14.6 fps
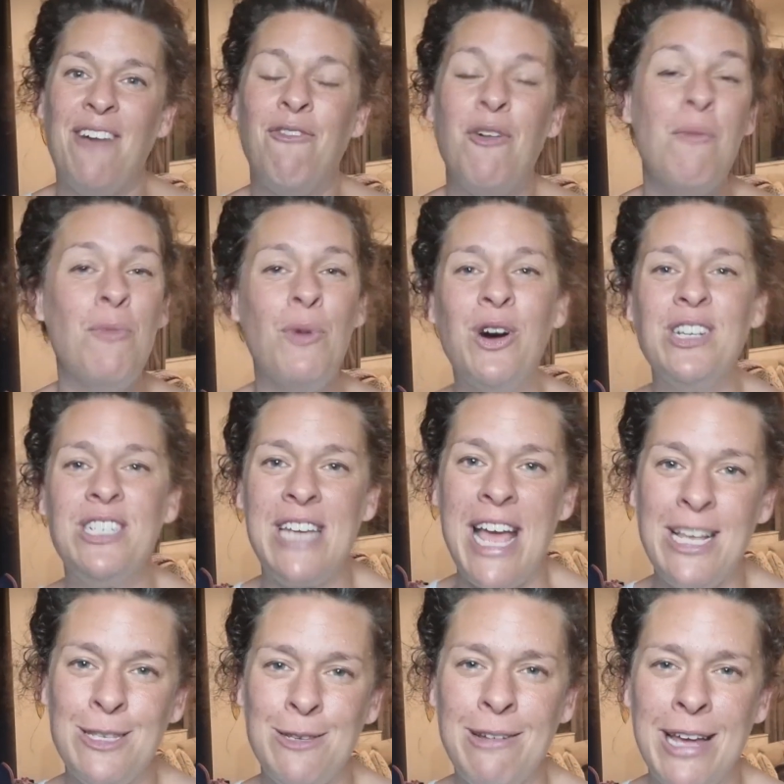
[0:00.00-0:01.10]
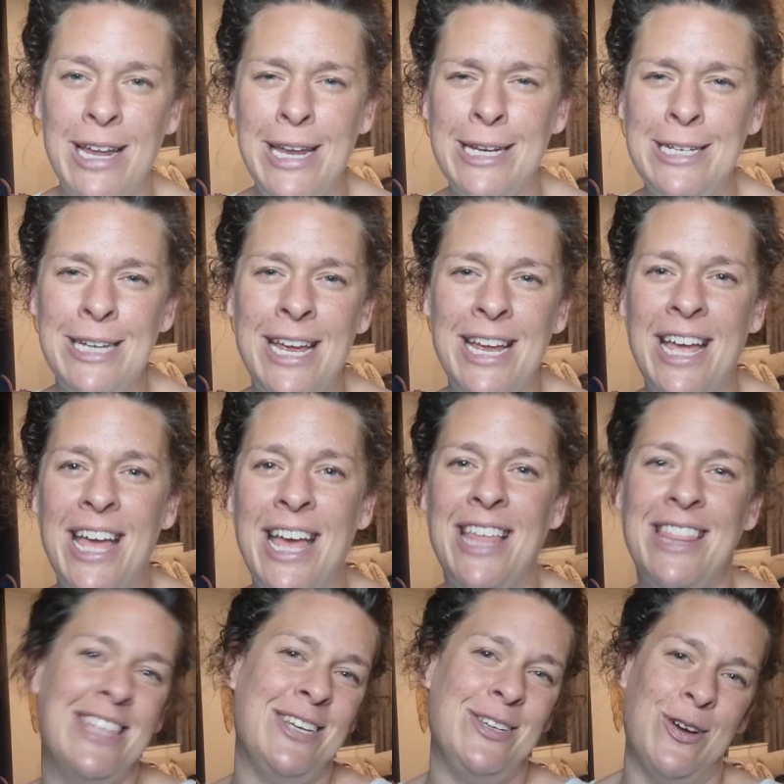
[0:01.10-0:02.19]
for more chats on connecting
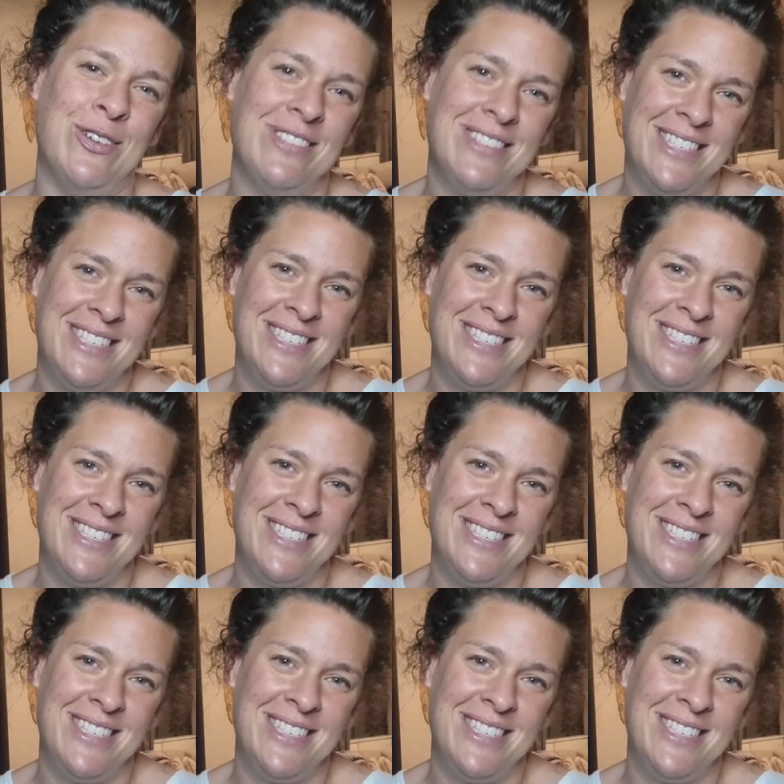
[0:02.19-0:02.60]
the dots.